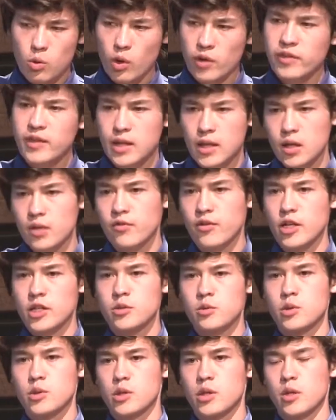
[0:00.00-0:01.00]
what the
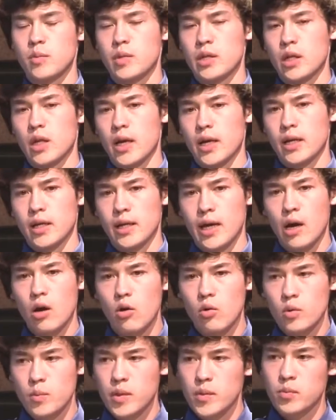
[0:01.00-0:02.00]
interface was going to be like and
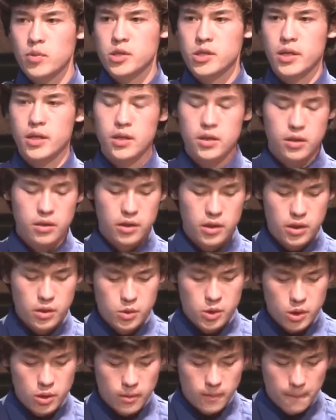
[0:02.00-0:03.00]
how it would be presented to the
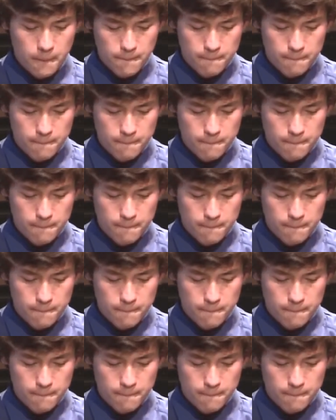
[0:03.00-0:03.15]
user.